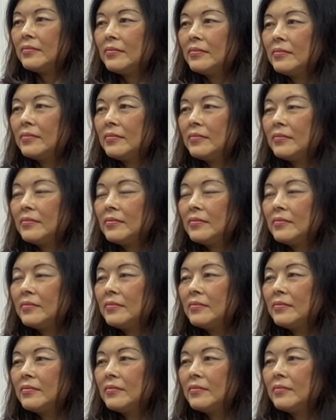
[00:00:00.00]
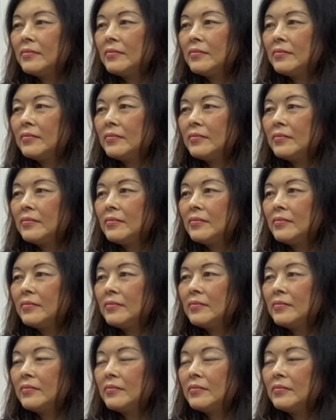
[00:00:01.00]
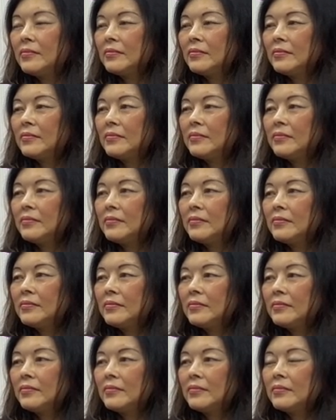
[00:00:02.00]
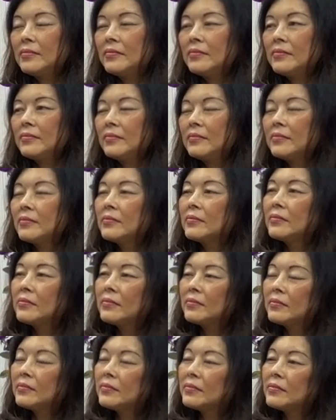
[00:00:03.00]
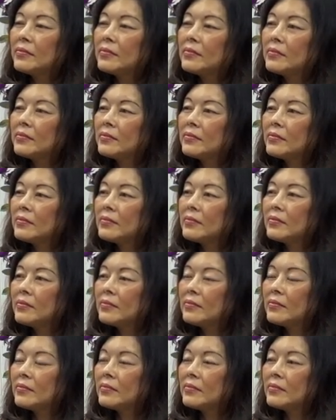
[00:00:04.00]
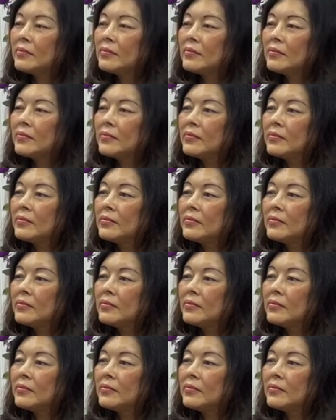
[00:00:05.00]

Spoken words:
(not speaking)